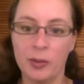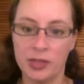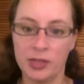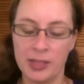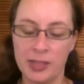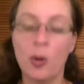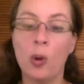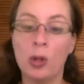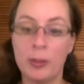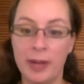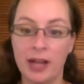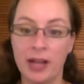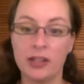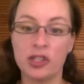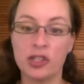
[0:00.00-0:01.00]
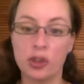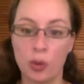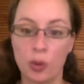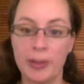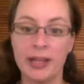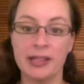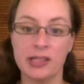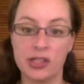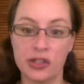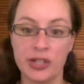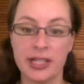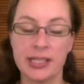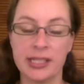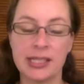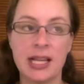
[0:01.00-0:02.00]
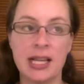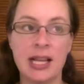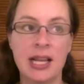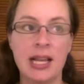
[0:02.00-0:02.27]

It was all about trauma and stress